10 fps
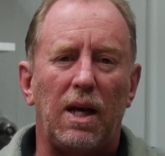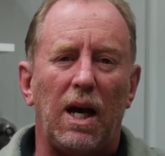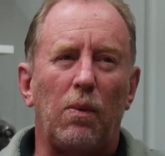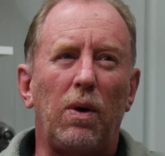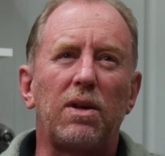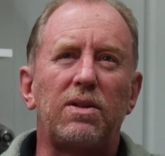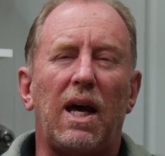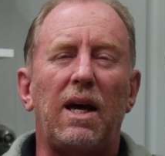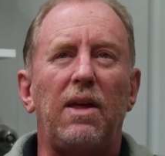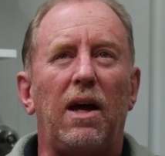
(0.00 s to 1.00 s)
And when I
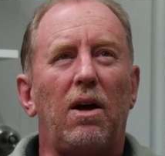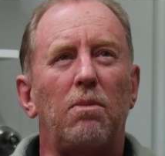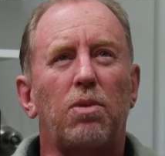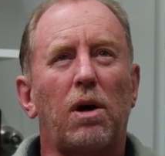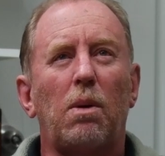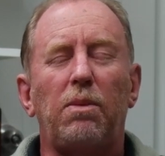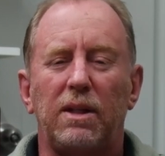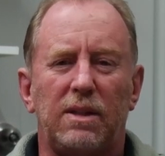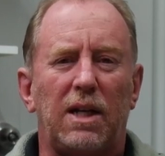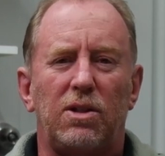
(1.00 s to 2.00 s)
say that, I'm probably
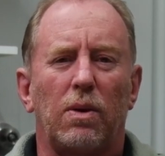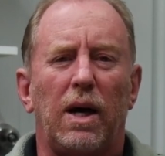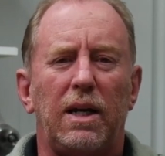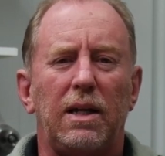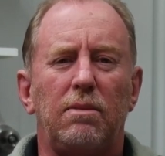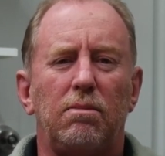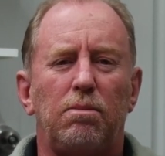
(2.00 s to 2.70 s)
exaggerating,